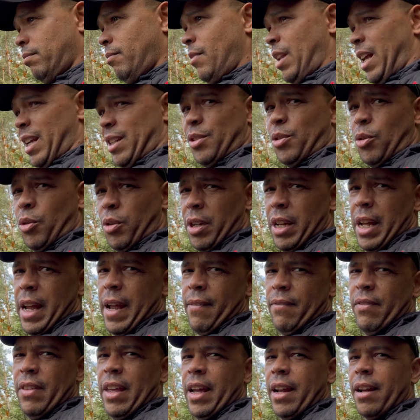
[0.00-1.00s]
I sort of
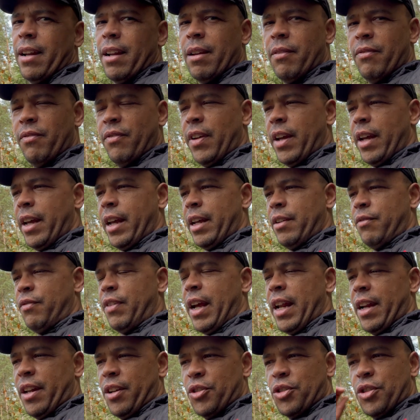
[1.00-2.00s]
have that
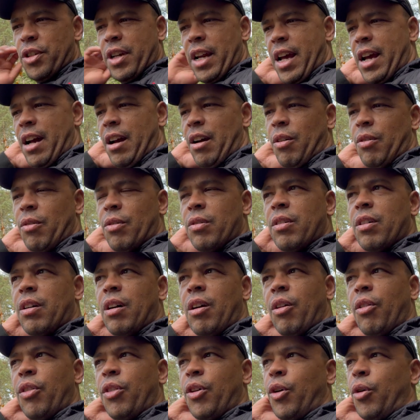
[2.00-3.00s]
advantage now,
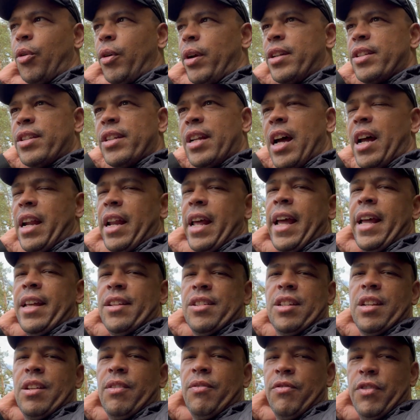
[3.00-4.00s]
although it's not as
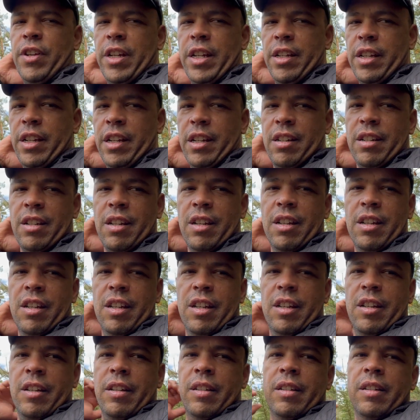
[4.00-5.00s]
convenient,
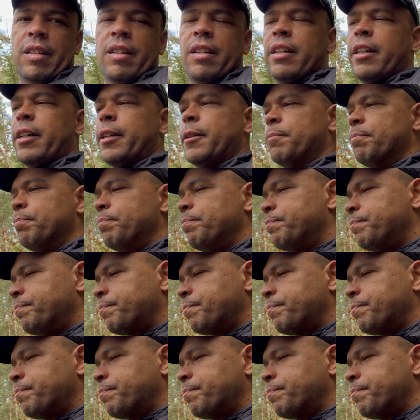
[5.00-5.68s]
um,